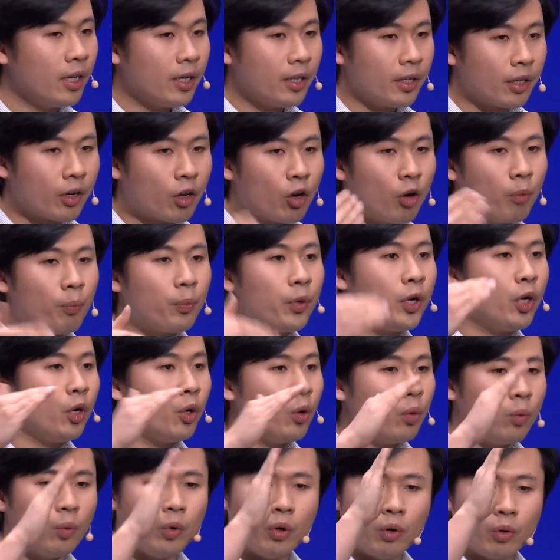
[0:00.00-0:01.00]
the
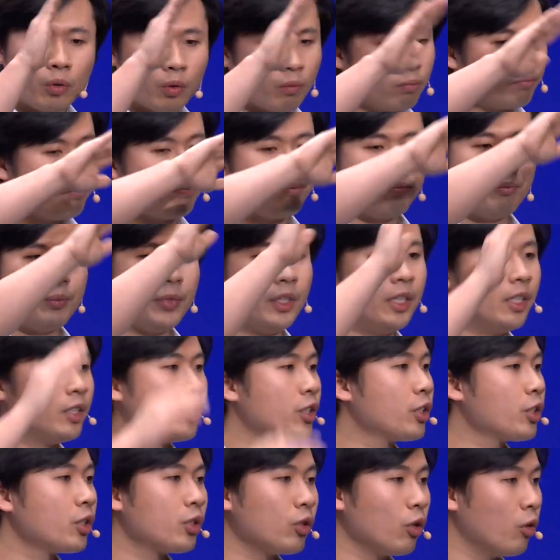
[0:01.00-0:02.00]
compute will be
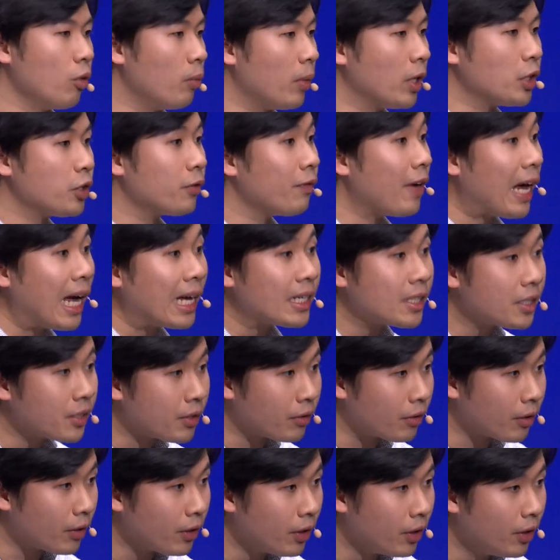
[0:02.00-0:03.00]
so much
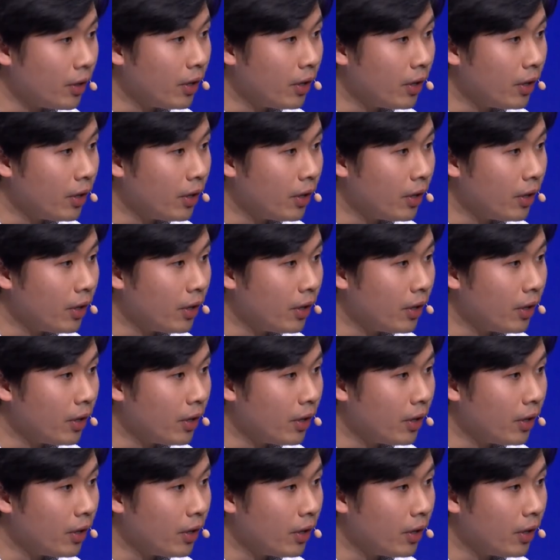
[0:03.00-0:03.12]
faster